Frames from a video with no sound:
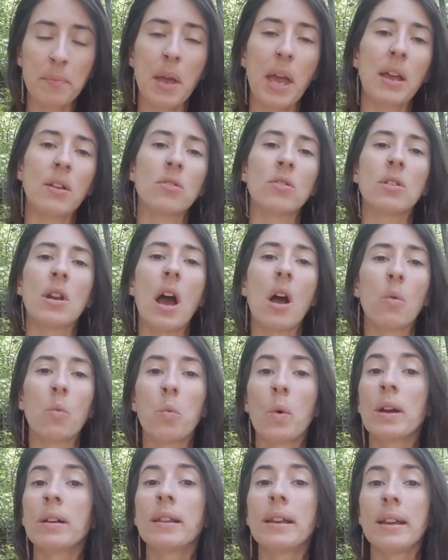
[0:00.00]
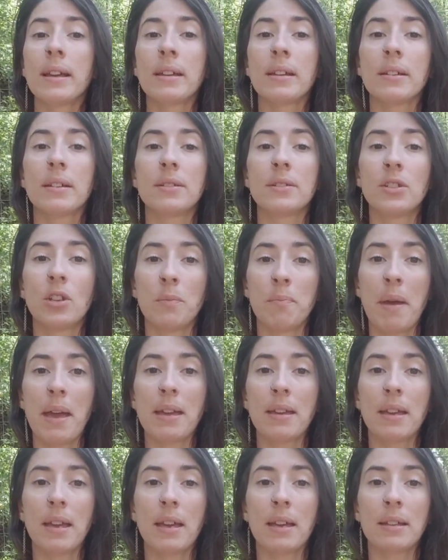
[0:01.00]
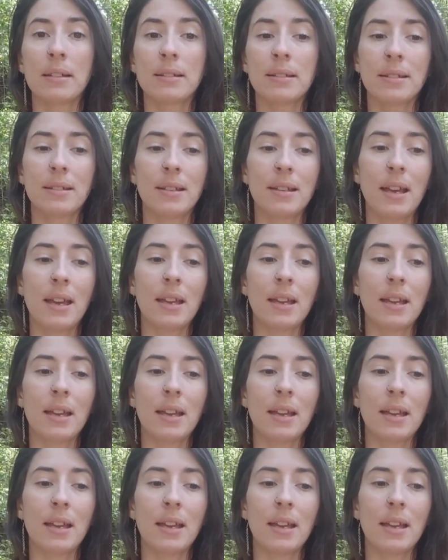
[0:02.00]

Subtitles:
and you're not willing to make it